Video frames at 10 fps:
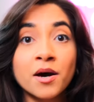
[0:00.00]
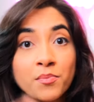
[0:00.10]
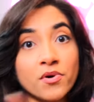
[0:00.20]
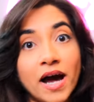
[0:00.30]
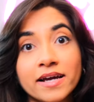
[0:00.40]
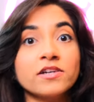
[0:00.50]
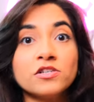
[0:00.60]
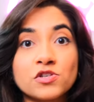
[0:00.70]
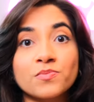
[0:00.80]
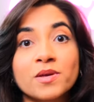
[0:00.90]
prior
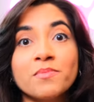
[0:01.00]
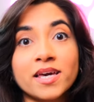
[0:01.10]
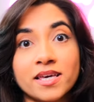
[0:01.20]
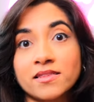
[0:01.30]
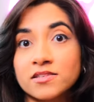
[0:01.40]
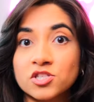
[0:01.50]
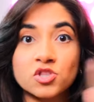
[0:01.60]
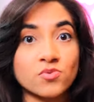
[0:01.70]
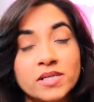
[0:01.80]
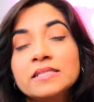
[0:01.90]
to me making this
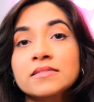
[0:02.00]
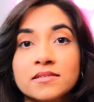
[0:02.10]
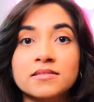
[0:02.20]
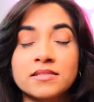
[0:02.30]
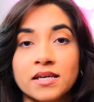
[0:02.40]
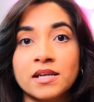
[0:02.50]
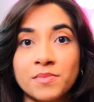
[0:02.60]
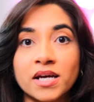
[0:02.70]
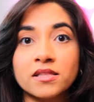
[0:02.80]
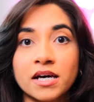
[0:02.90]
360 in
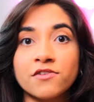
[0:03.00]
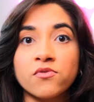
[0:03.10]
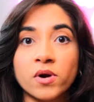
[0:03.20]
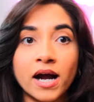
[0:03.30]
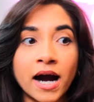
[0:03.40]
my life where